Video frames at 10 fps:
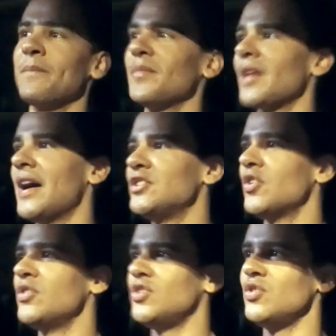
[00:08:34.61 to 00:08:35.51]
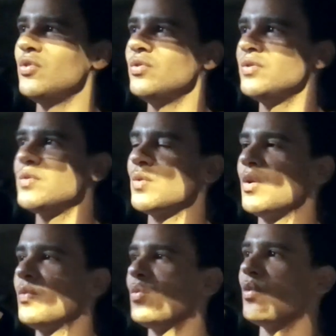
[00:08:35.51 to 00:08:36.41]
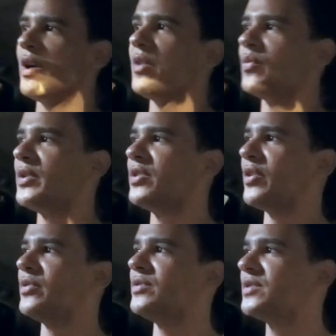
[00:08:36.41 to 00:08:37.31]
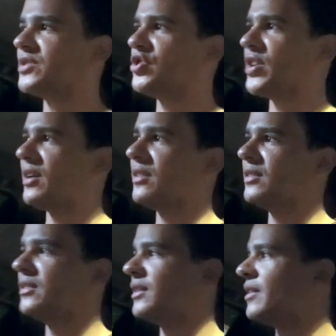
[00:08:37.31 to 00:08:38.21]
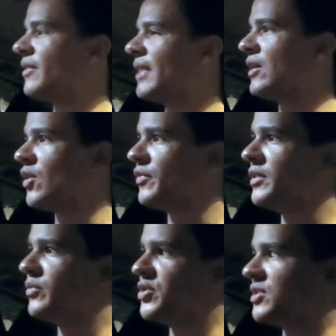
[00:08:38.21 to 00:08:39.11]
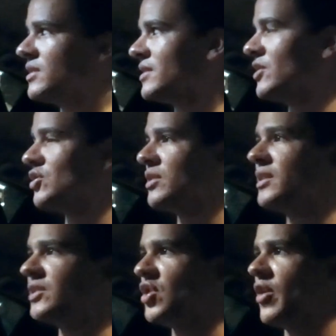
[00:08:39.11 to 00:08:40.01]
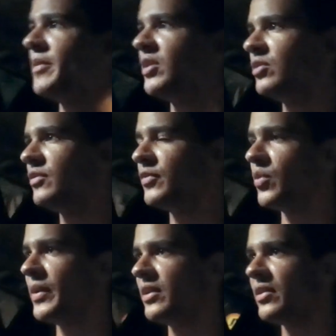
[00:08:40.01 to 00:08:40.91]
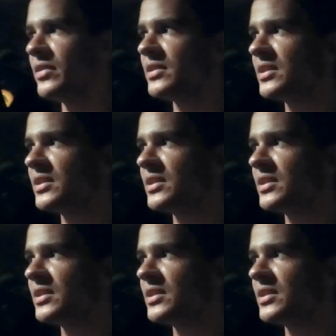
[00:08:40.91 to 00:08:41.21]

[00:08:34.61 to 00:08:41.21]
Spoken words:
I don't use a Windows shell that often, which is essentially the terminal for Windows,